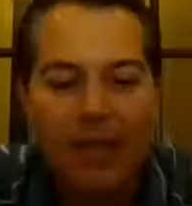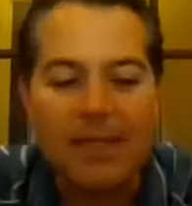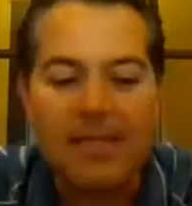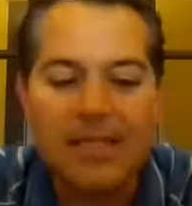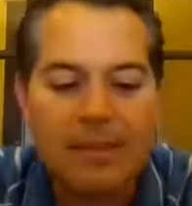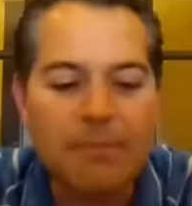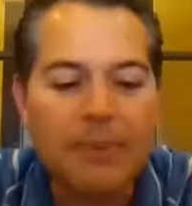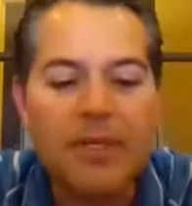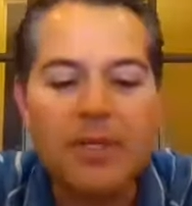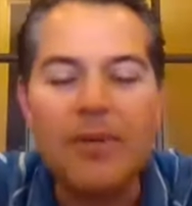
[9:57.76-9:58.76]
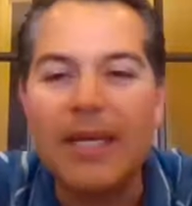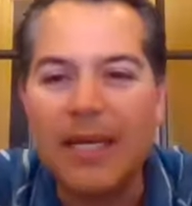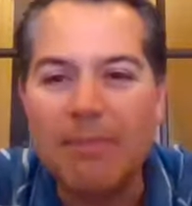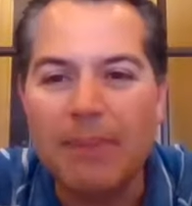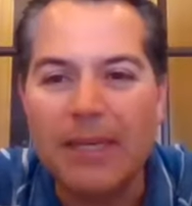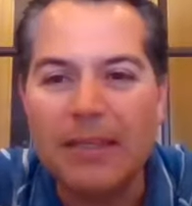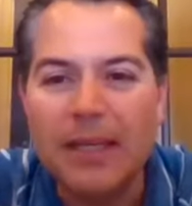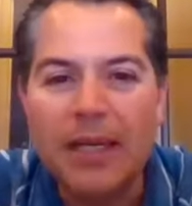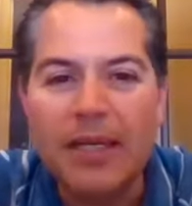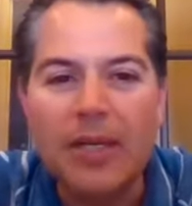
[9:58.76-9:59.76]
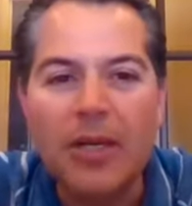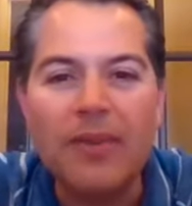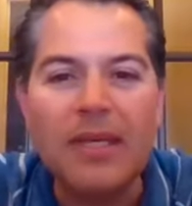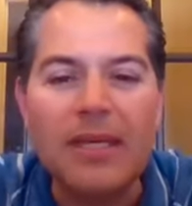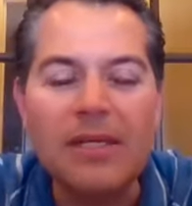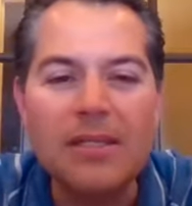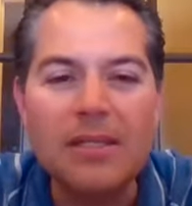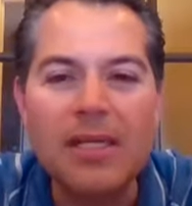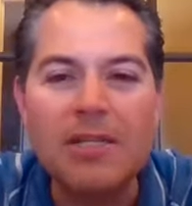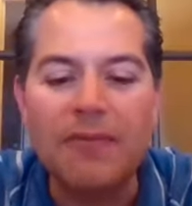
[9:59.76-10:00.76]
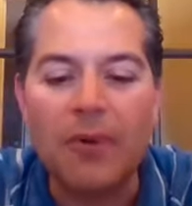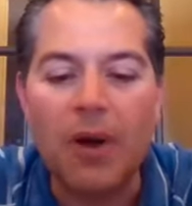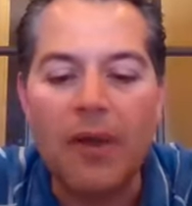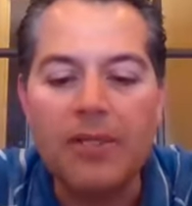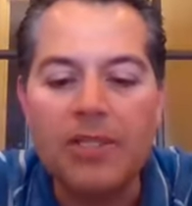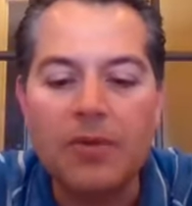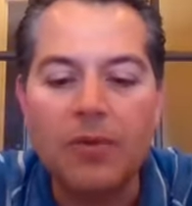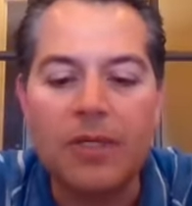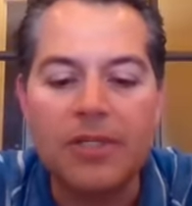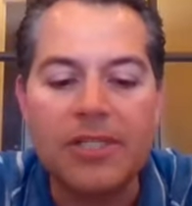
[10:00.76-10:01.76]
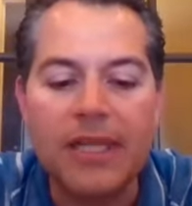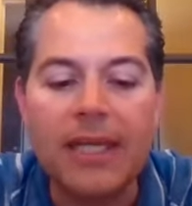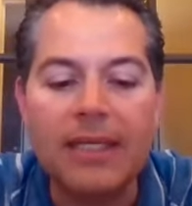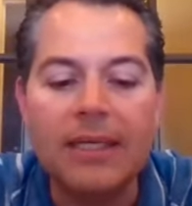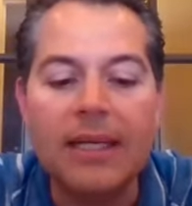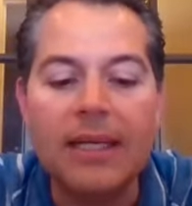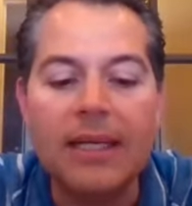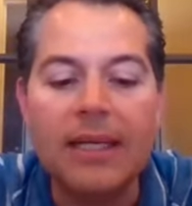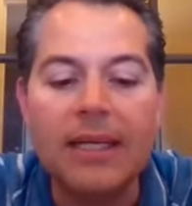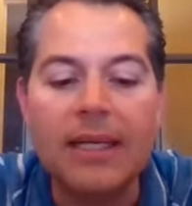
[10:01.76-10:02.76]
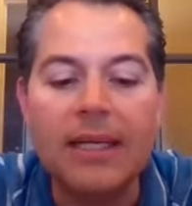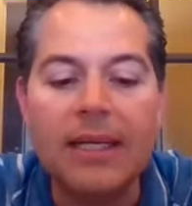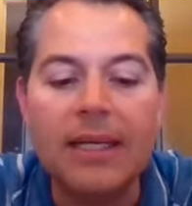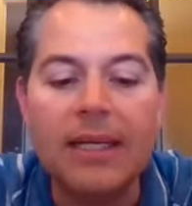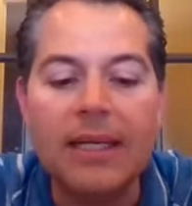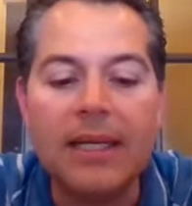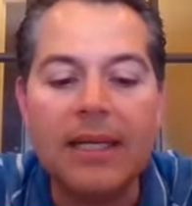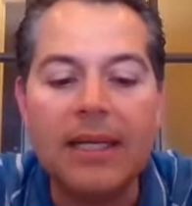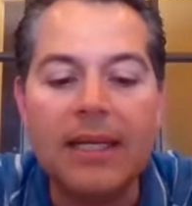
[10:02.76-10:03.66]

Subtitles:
The simpler you keep it, the easier it is for others to understand it and for others to